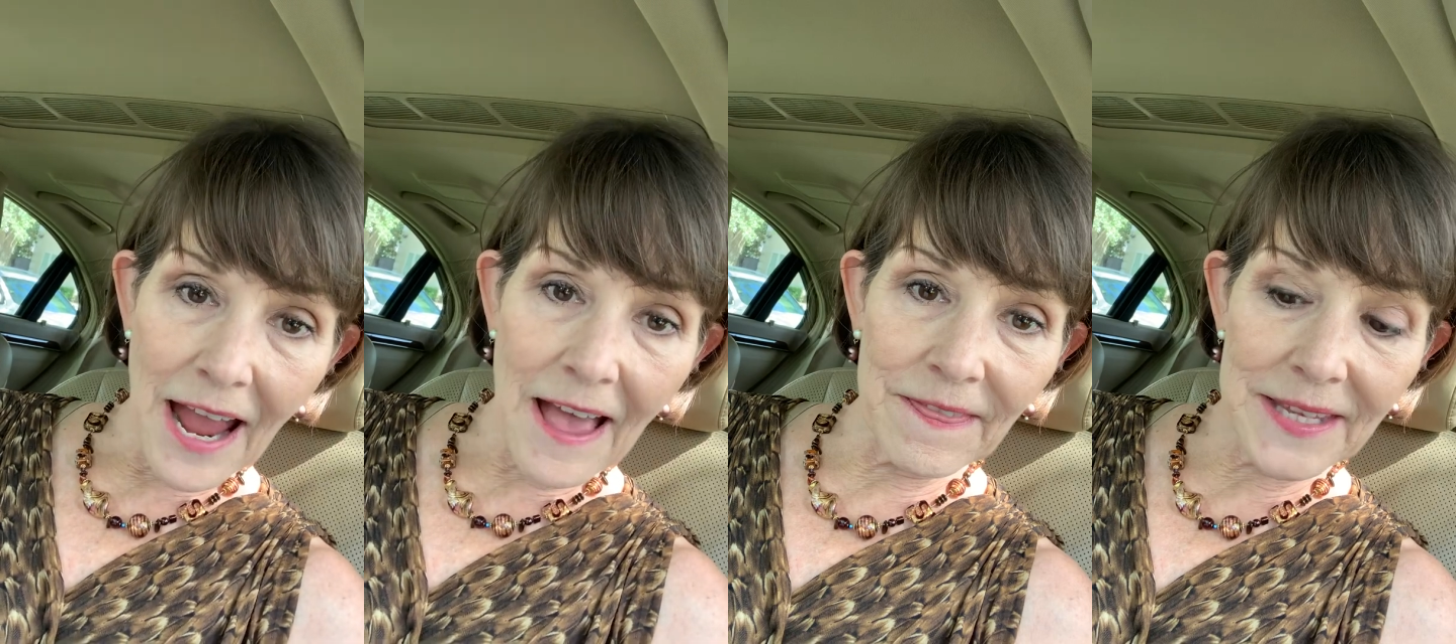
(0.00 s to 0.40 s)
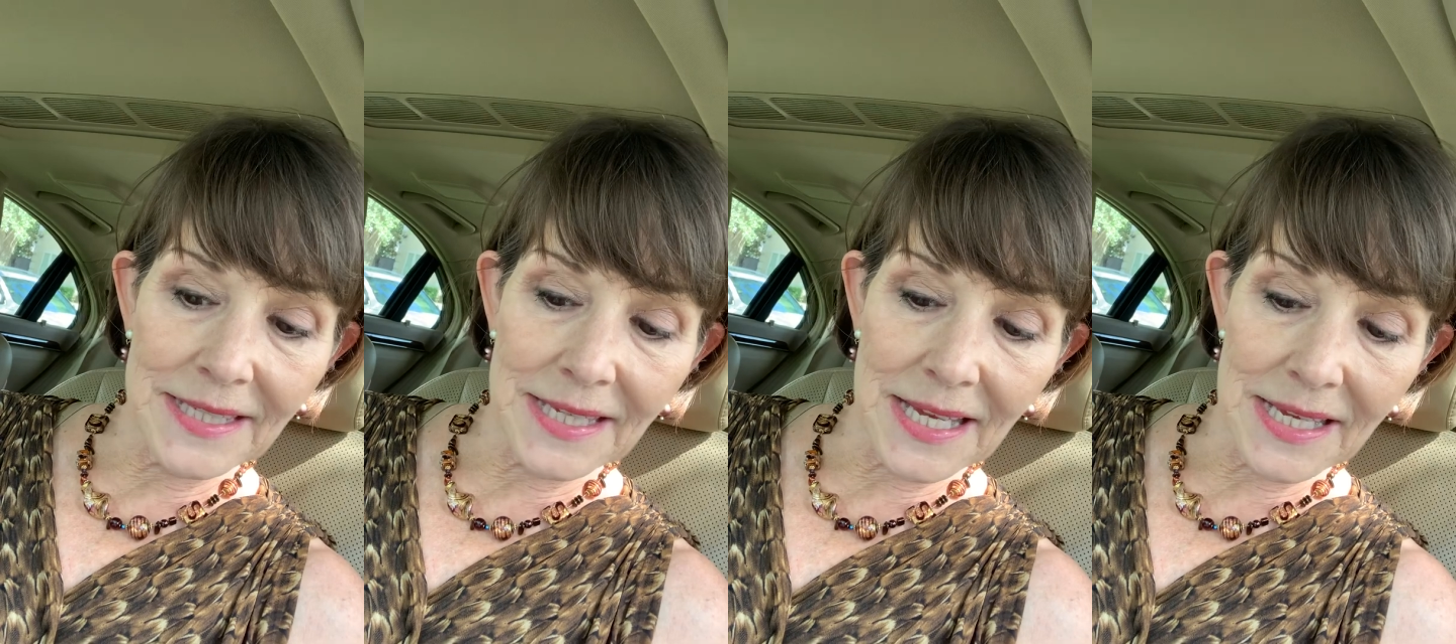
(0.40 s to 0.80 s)
And
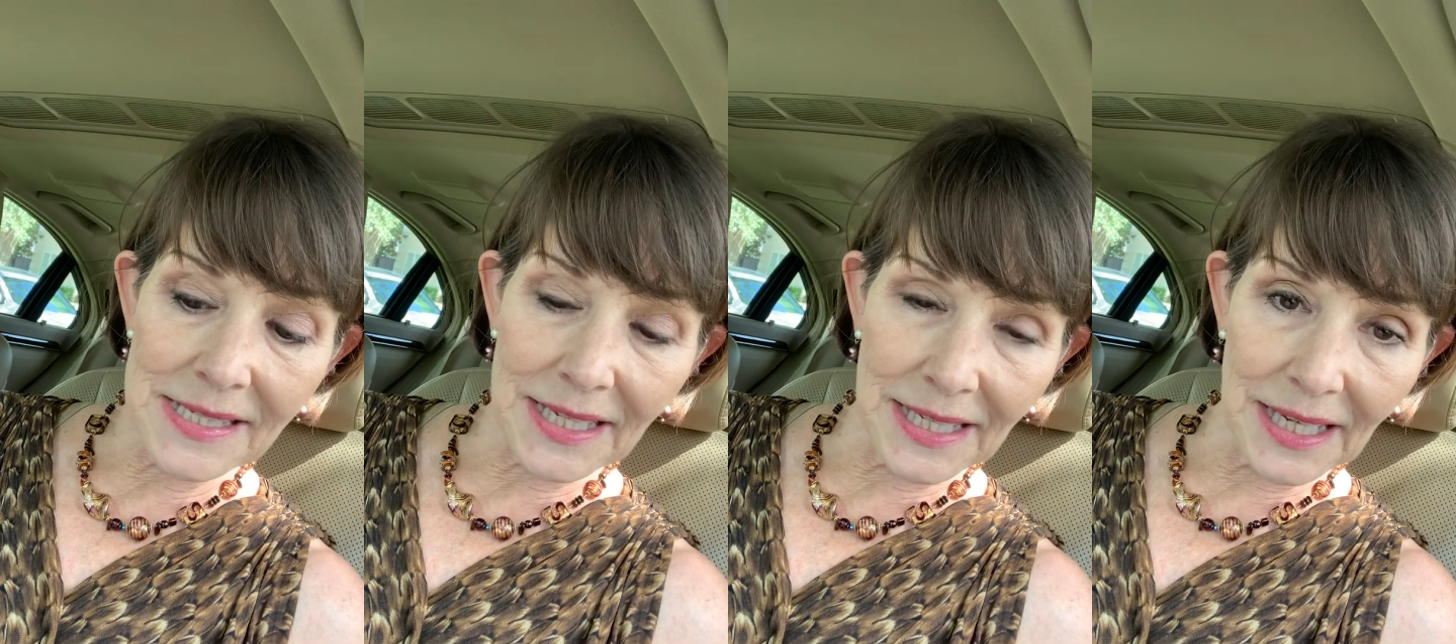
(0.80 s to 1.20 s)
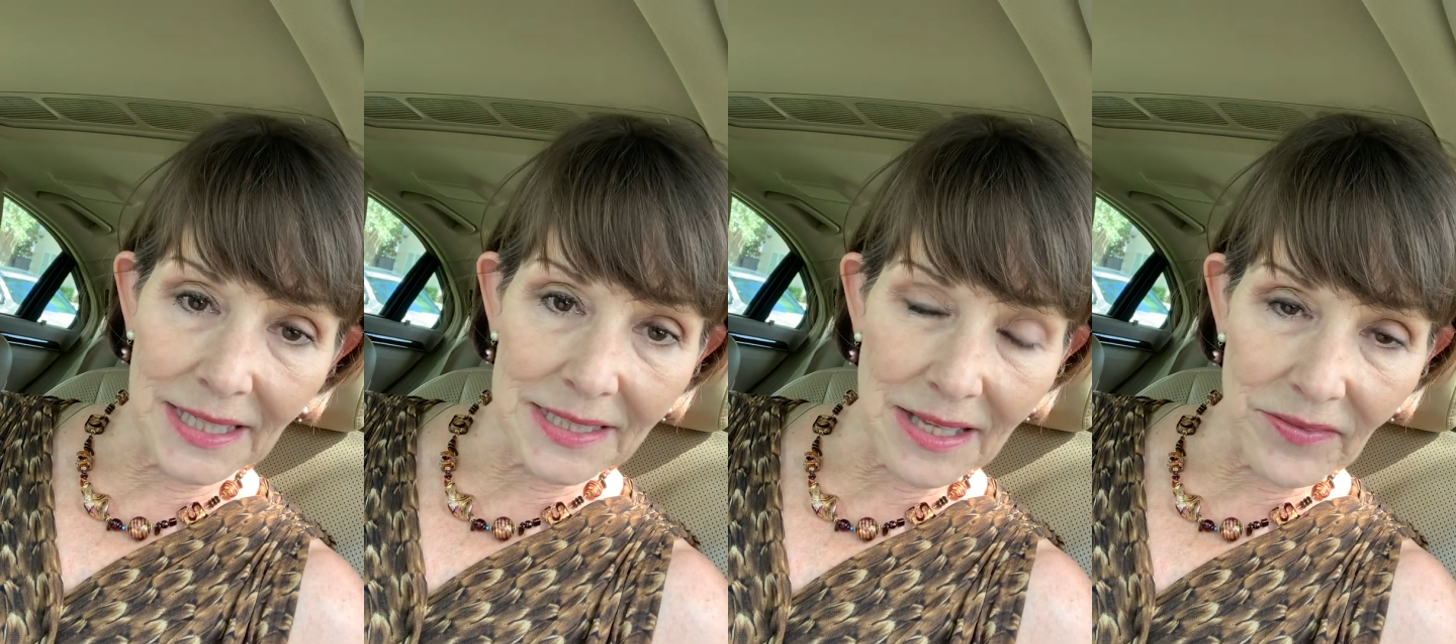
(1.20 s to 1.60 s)
this is, again, a
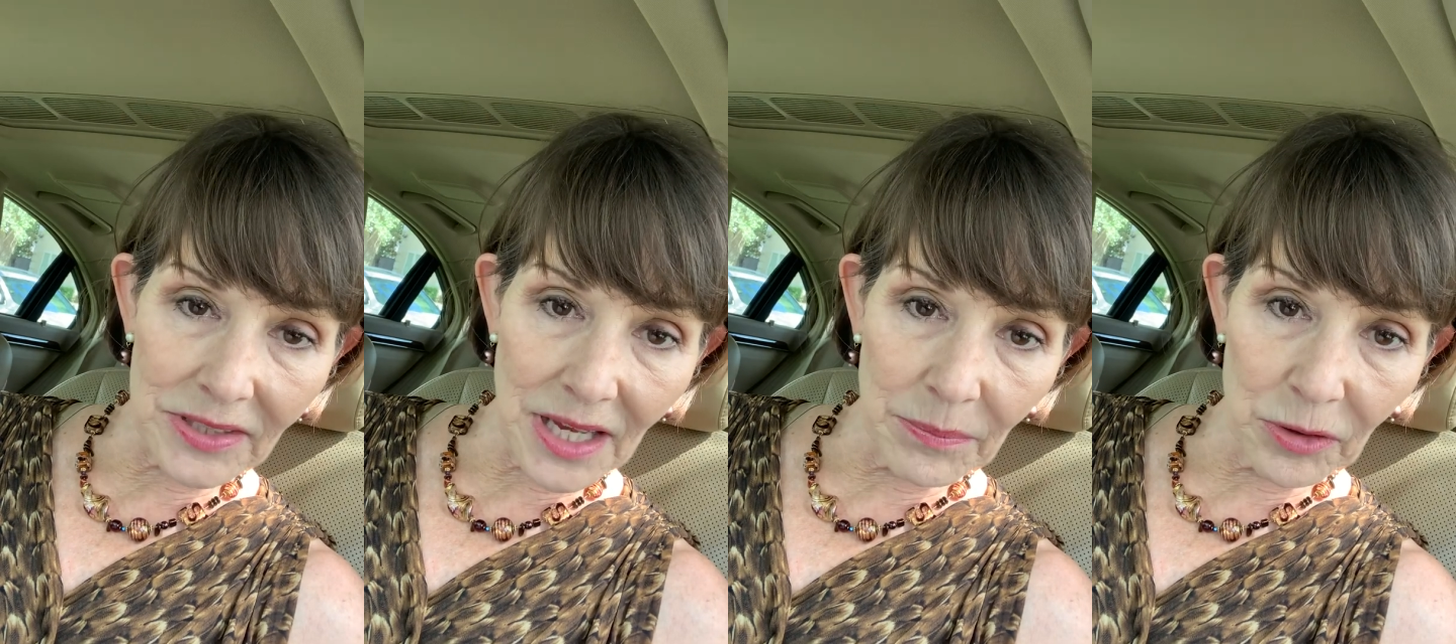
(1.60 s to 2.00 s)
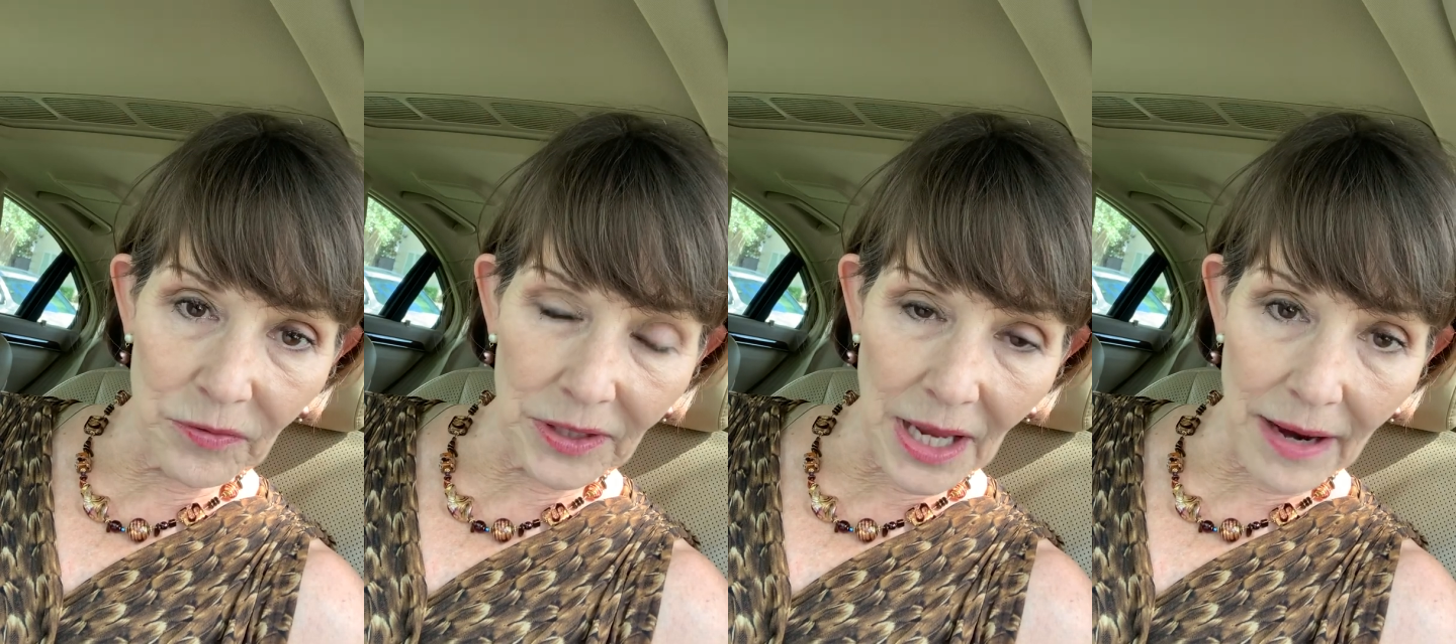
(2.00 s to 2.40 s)
7-day
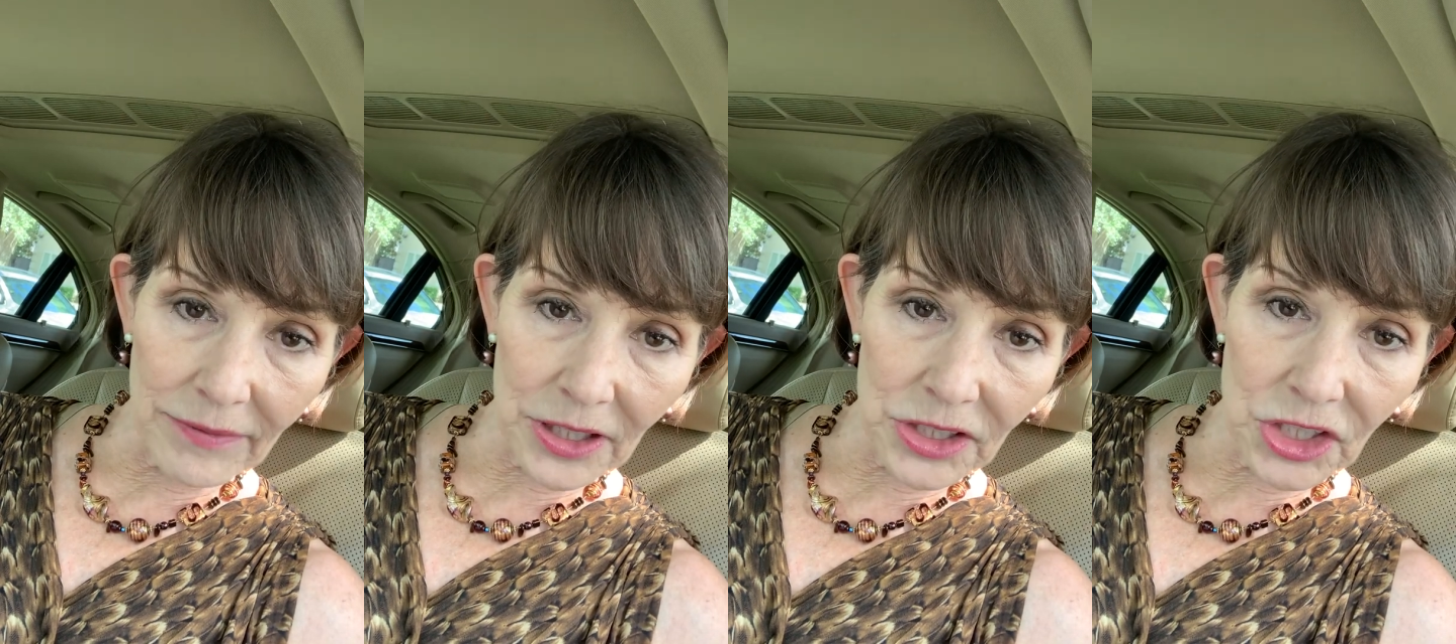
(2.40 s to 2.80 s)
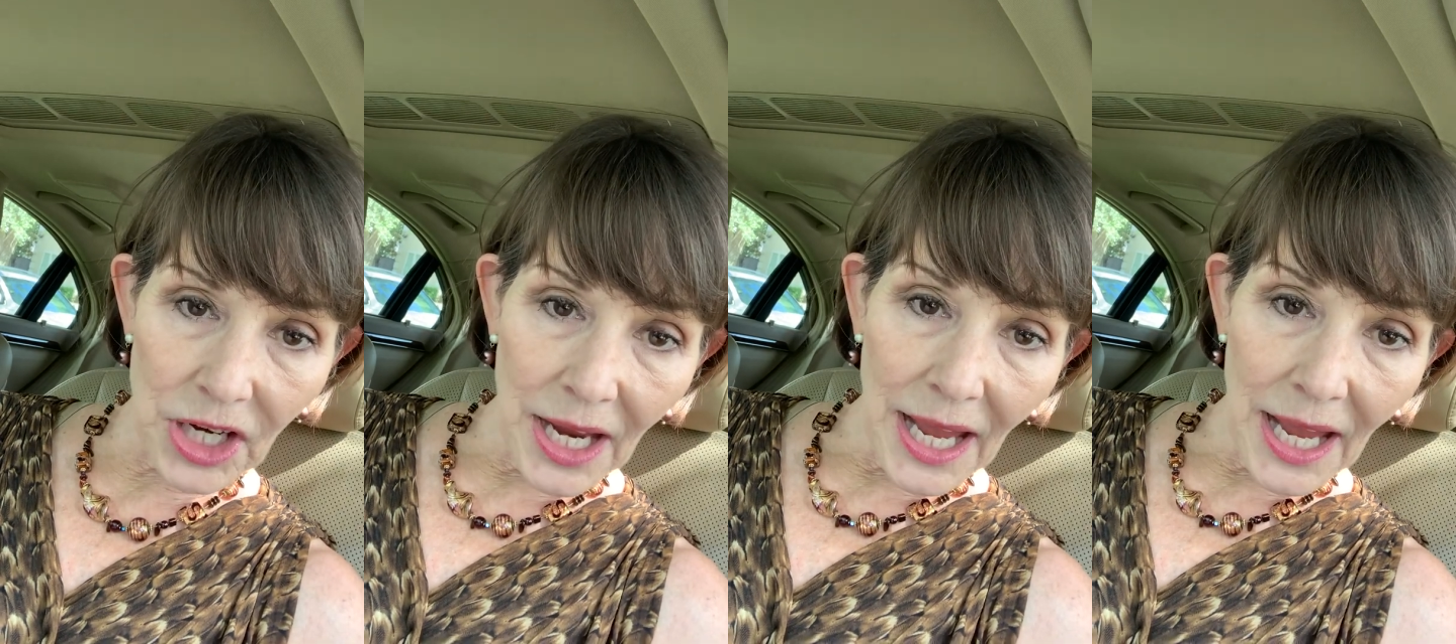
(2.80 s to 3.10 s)
moving average,